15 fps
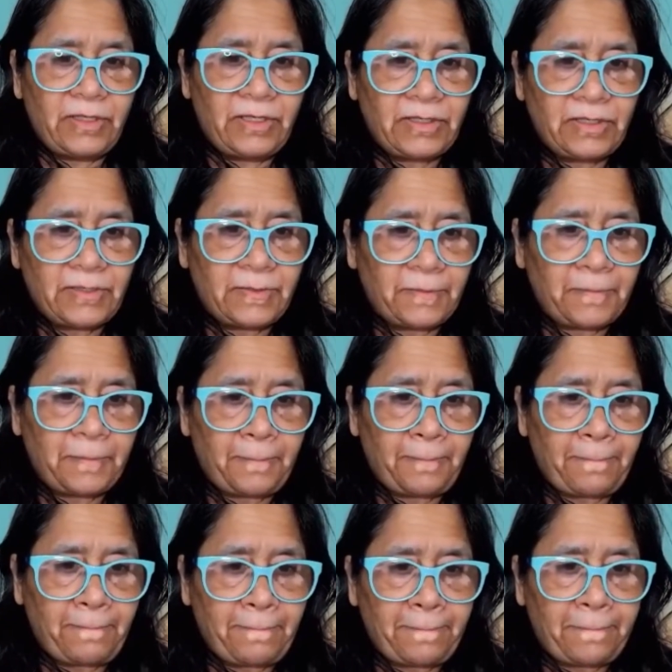this
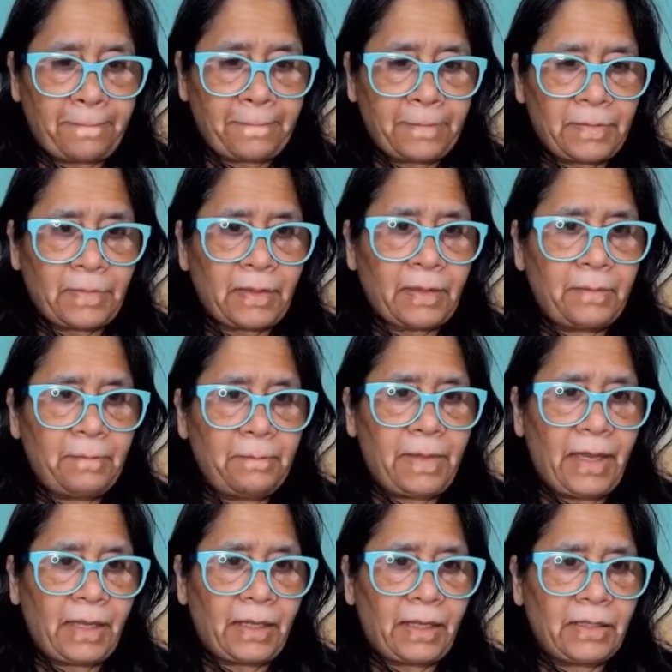
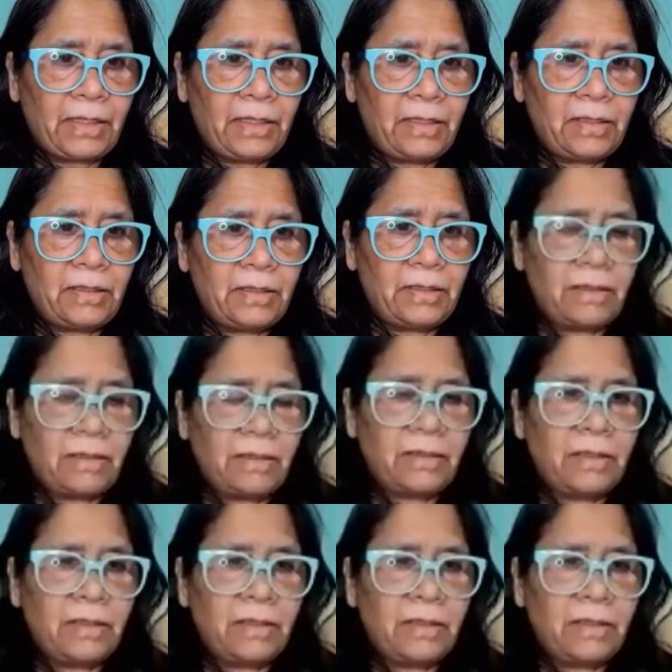back here.